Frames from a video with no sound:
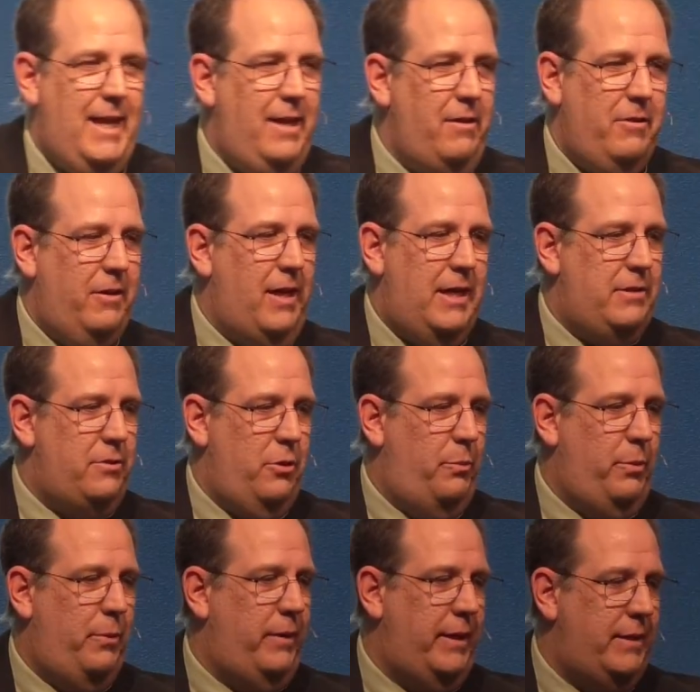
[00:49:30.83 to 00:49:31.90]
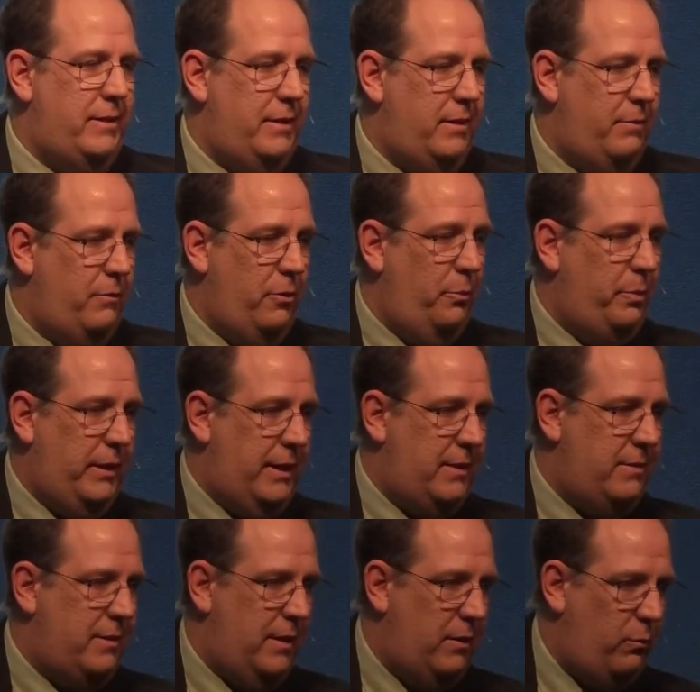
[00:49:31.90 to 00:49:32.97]
Anger has no point, no
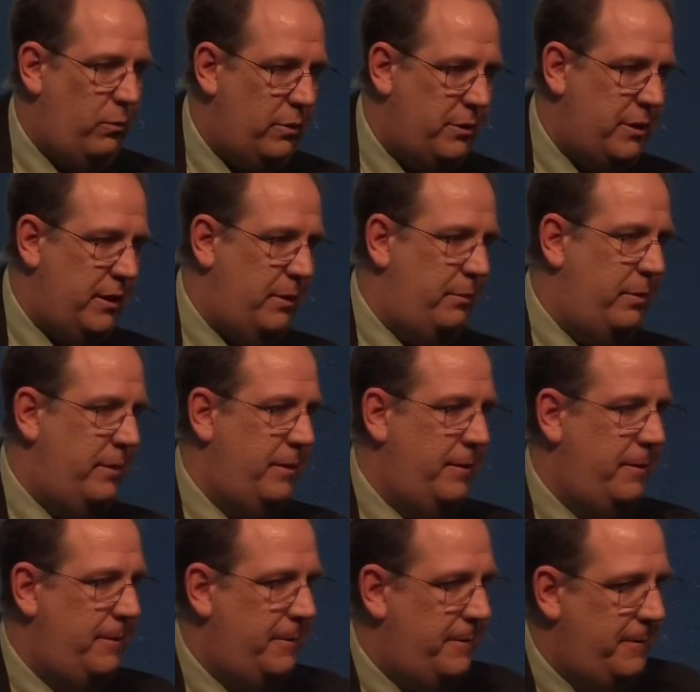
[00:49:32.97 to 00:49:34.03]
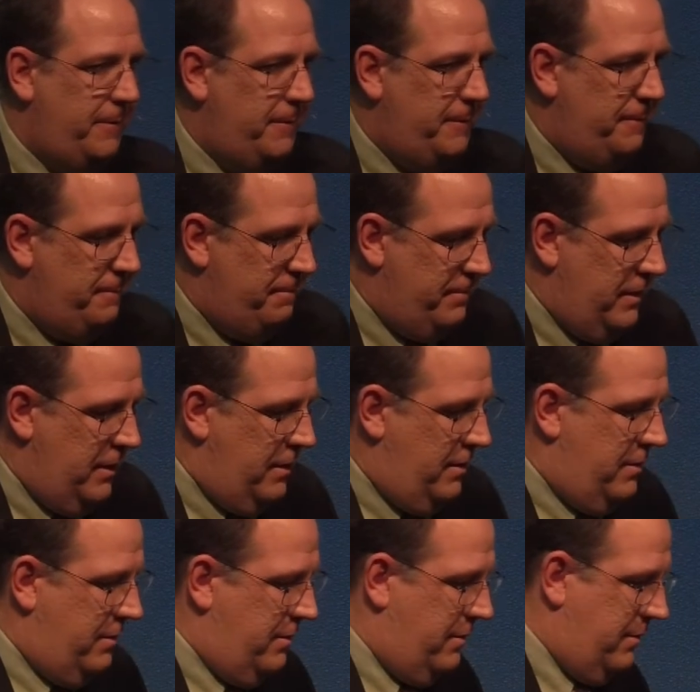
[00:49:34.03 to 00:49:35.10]
place in worship.
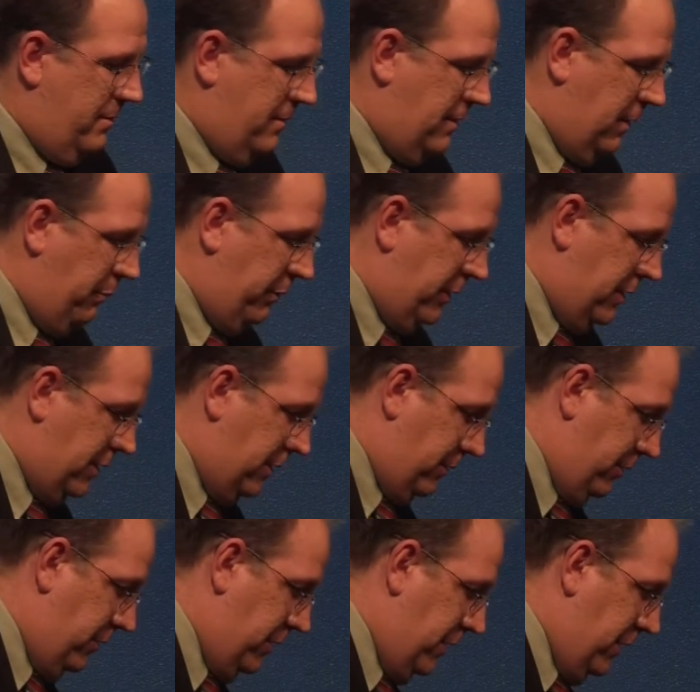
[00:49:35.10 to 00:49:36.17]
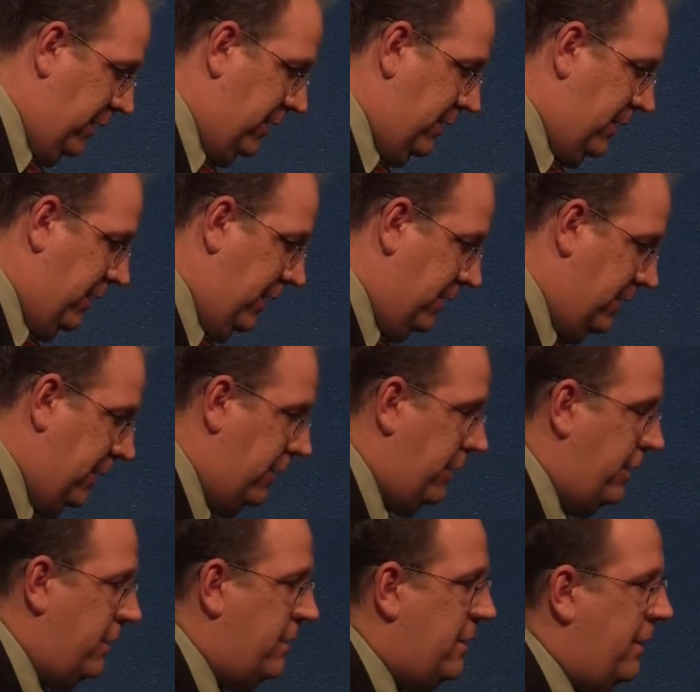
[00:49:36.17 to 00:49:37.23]
The simplest solution is to consider
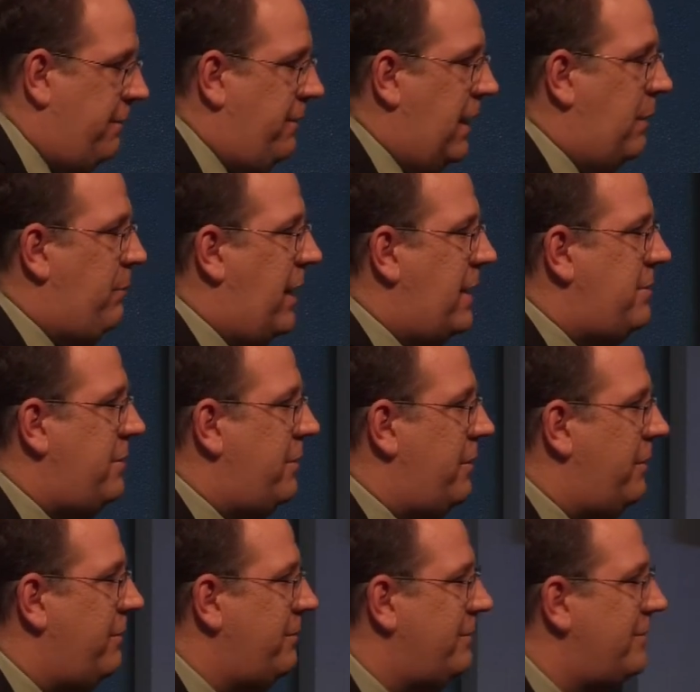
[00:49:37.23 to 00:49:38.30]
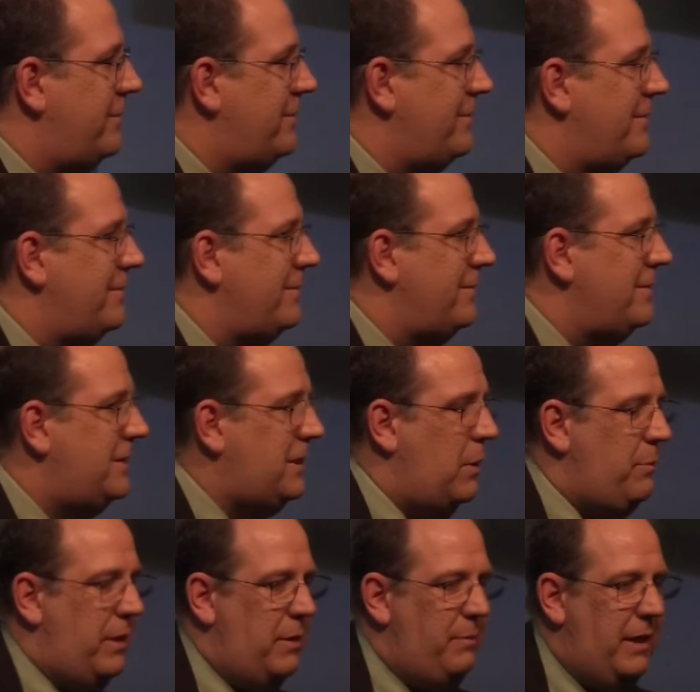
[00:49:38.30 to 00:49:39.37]
yourself an ambassador.
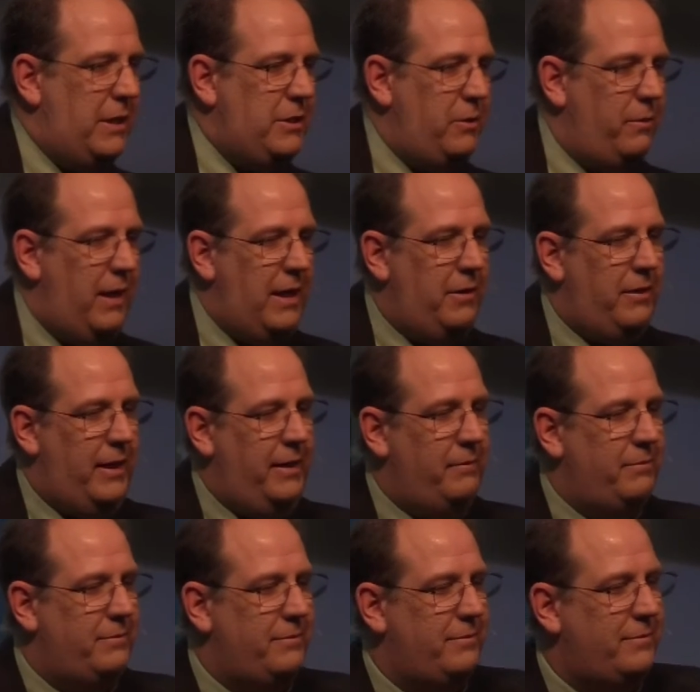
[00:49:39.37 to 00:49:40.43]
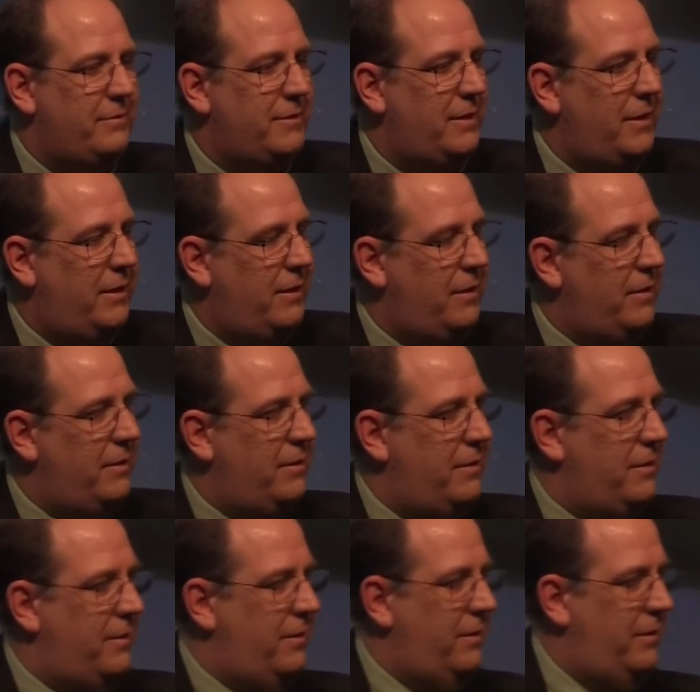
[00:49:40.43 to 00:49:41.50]
Somebody makes you angry,
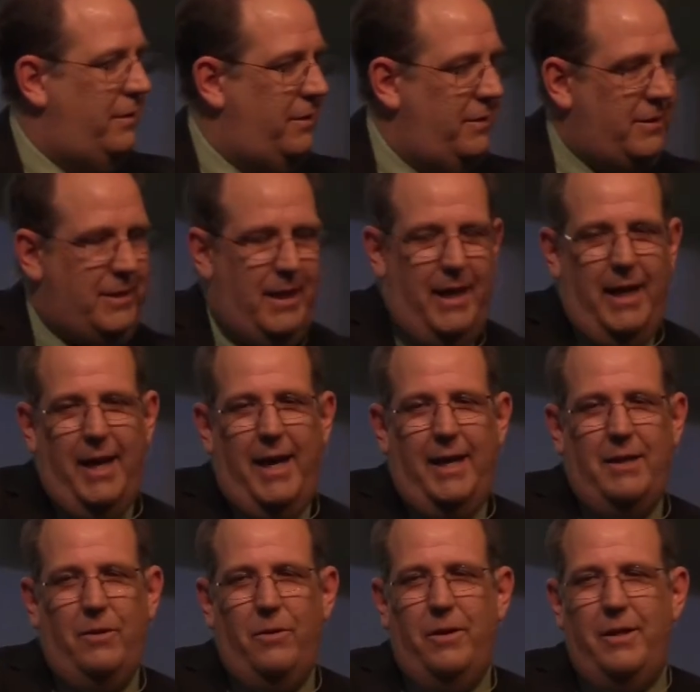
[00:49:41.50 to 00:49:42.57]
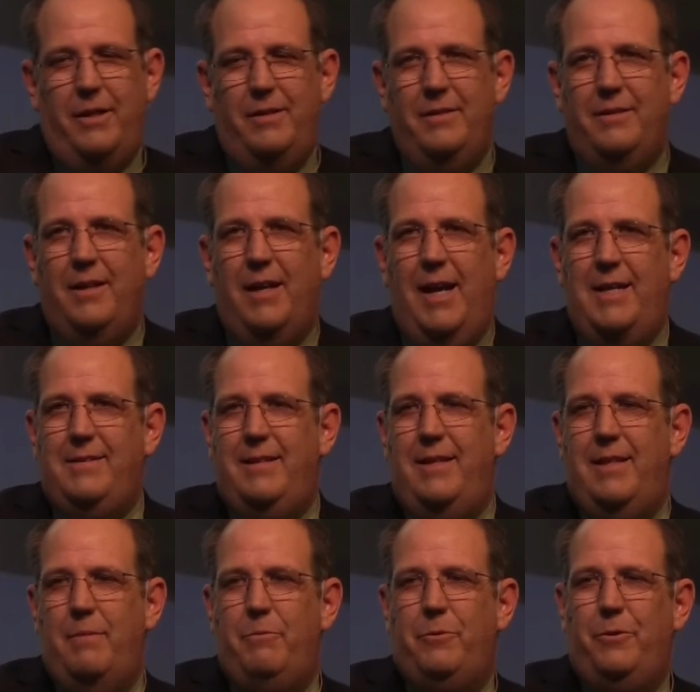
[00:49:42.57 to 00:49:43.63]
you just say, Hey, Lord, I
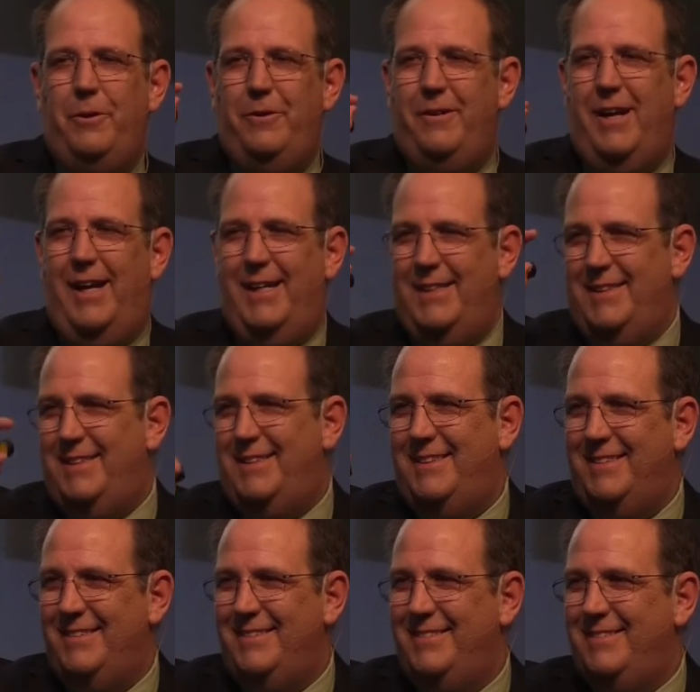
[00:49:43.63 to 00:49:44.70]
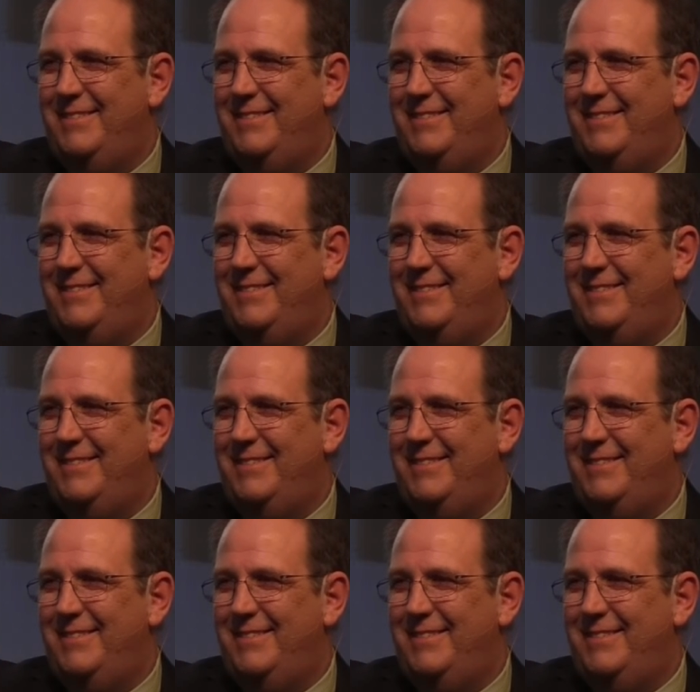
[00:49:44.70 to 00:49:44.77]
see them through your eyes.